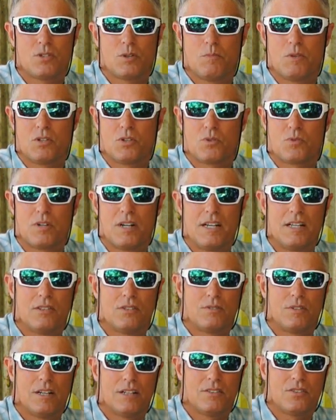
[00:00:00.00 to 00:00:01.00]
so much rain
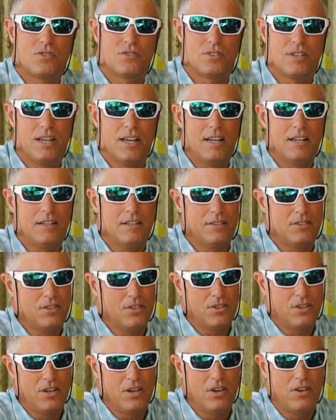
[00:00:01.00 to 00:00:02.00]
throughout the state. And
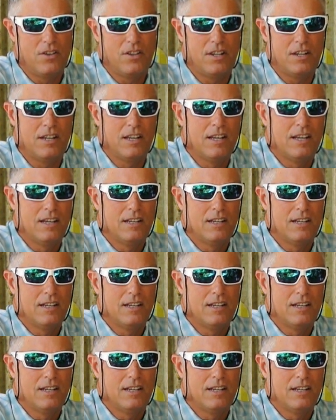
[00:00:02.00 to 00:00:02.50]
you know that